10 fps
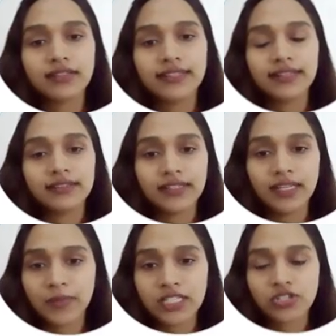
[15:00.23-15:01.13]
then
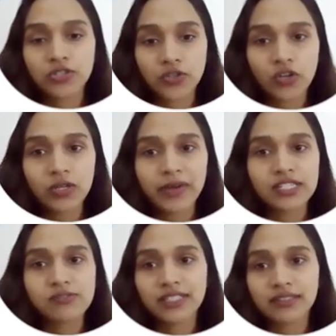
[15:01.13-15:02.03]
the image should not
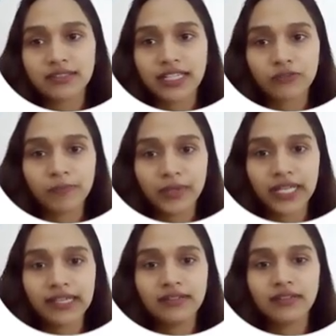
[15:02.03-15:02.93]
match with that of a
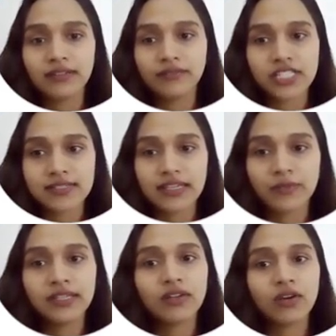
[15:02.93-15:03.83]
plane, which is
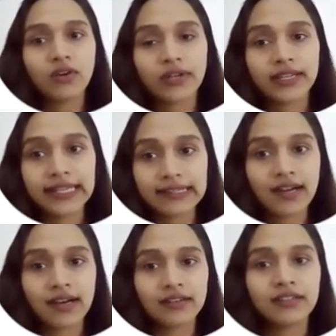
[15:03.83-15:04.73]
T1, or a
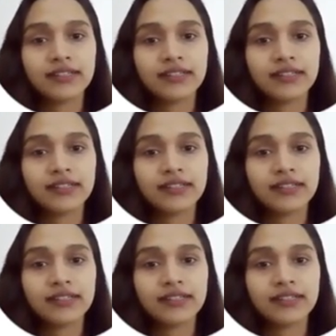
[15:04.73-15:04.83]
car,